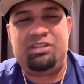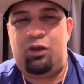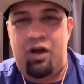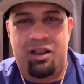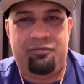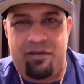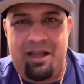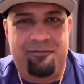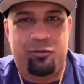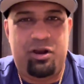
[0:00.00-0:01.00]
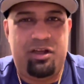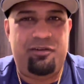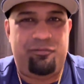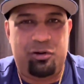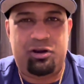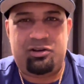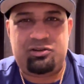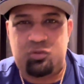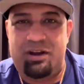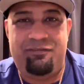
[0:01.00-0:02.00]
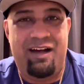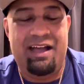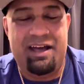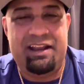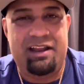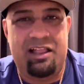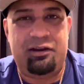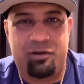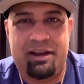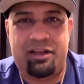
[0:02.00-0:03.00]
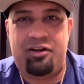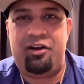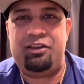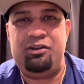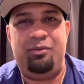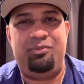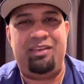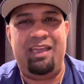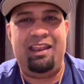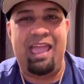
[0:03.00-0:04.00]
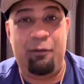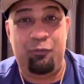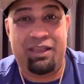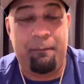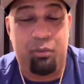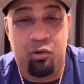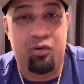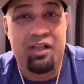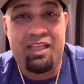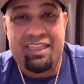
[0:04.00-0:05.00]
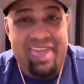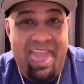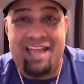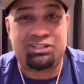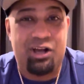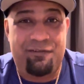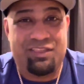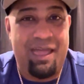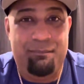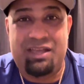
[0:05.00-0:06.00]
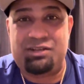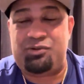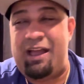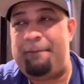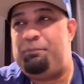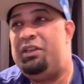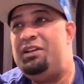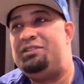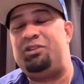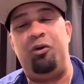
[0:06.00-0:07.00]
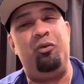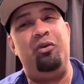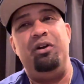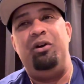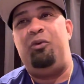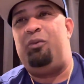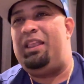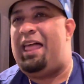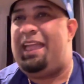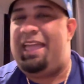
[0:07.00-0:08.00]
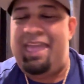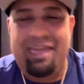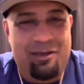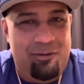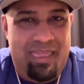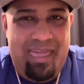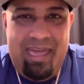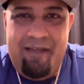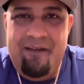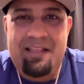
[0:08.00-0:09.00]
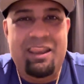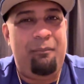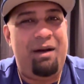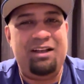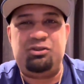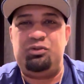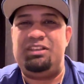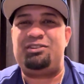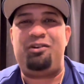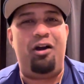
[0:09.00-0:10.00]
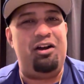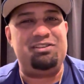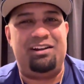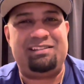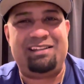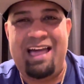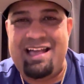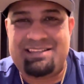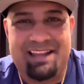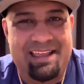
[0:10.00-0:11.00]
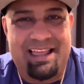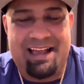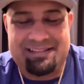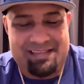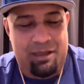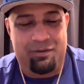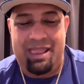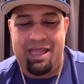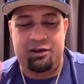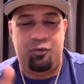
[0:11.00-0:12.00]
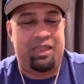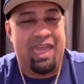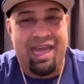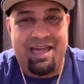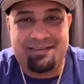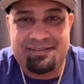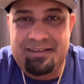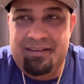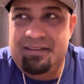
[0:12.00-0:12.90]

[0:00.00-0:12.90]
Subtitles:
qualified for the $2,500 credit card, you know what I'm saying? And we could pull cash off that bitch, right? So we like, hell yeah. Now mind you, this car is on its last leg. Like I said, we ain't had no gas.